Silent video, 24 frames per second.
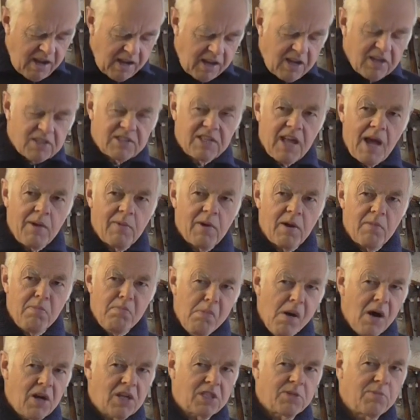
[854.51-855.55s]
because they were
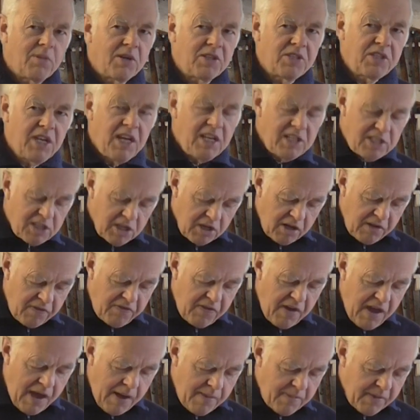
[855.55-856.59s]
much easier to
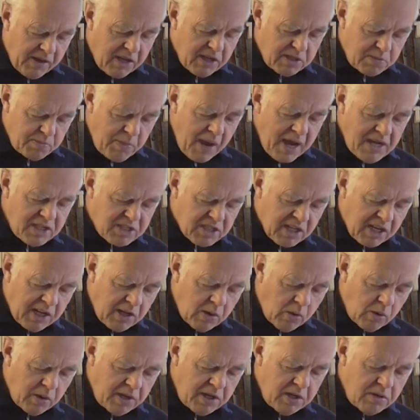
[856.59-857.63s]
fit, because
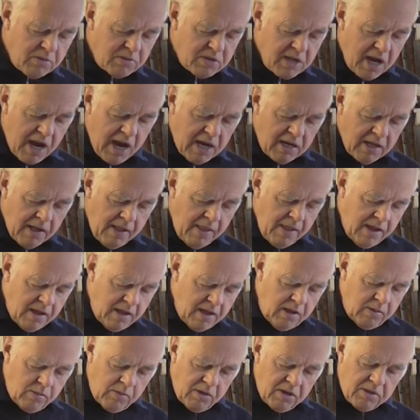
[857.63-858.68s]
basically all you did
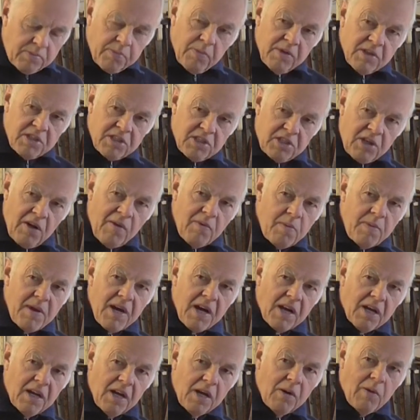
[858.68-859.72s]
was shove a
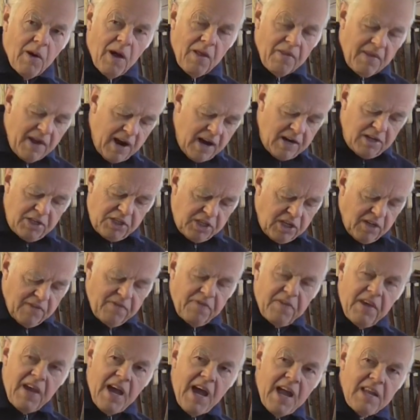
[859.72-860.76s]
bit of glue on there and
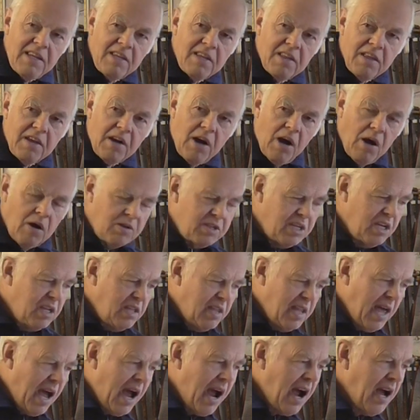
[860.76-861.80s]
shove the end of the hose
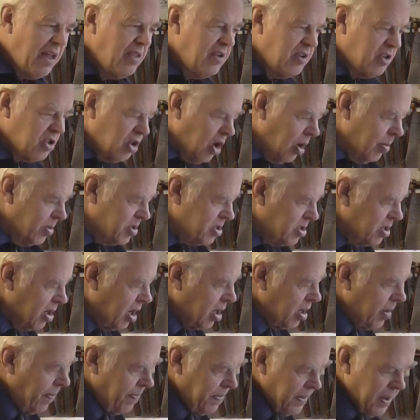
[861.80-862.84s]
in there, and the job was
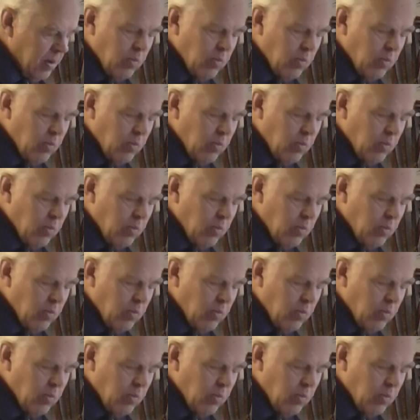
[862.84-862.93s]
done.